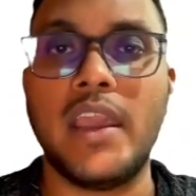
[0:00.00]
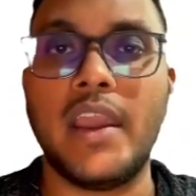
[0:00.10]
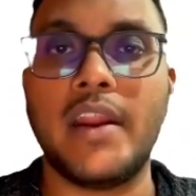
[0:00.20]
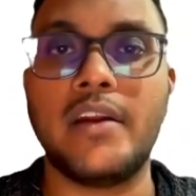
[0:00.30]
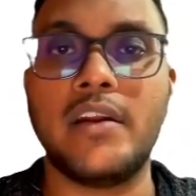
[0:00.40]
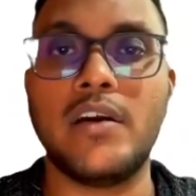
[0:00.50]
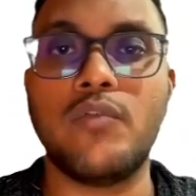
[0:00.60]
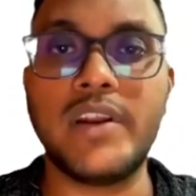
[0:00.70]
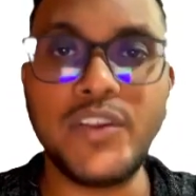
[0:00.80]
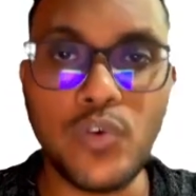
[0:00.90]
and
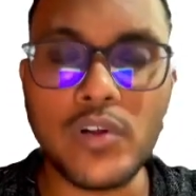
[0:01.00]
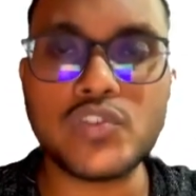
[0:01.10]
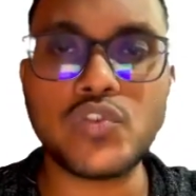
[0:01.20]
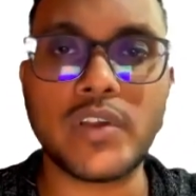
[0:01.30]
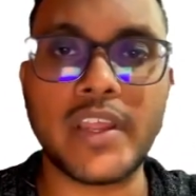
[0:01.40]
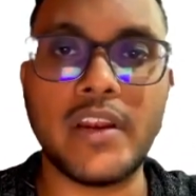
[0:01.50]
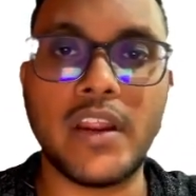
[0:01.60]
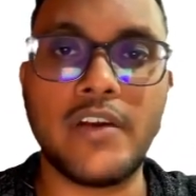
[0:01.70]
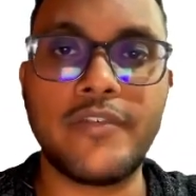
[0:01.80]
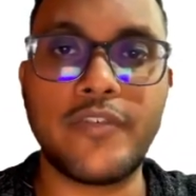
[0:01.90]
what you also can
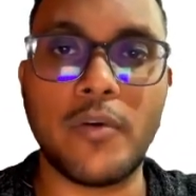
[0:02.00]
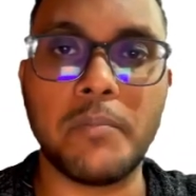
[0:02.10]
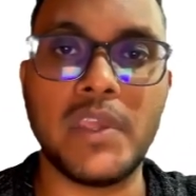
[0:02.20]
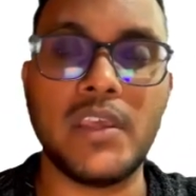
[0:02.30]
learn from me,